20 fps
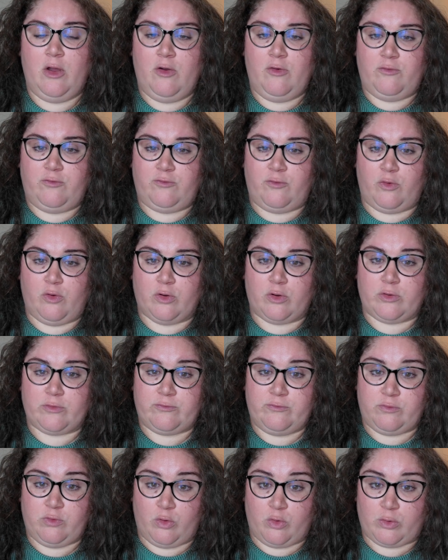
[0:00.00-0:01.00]
for
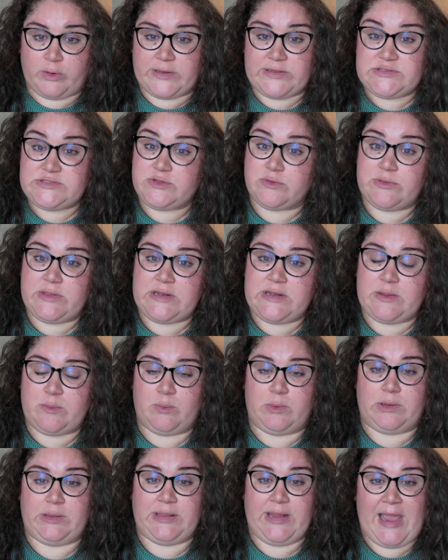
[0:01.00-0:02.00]
flooring so that it
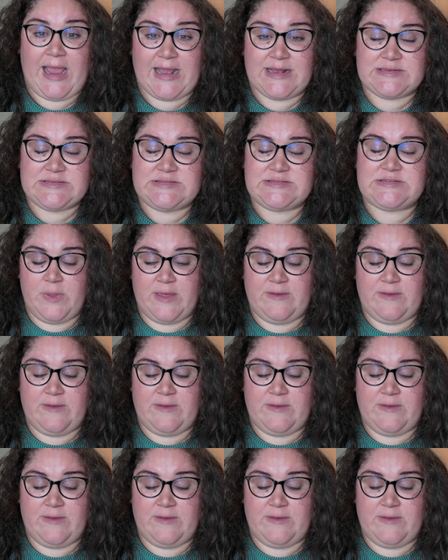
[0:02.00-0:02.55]
will last.